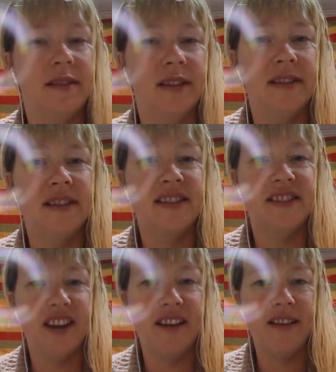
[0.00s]
It's
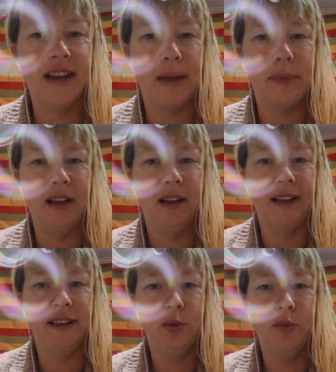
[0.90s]
staring at me
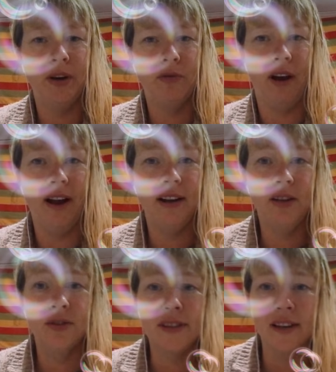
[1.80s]
like Little Red Riding
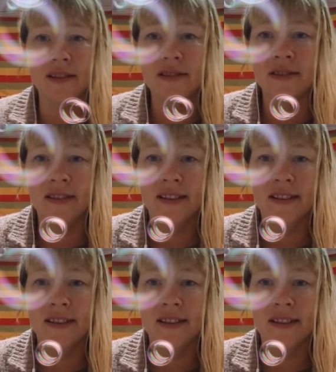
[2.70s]
Hood does.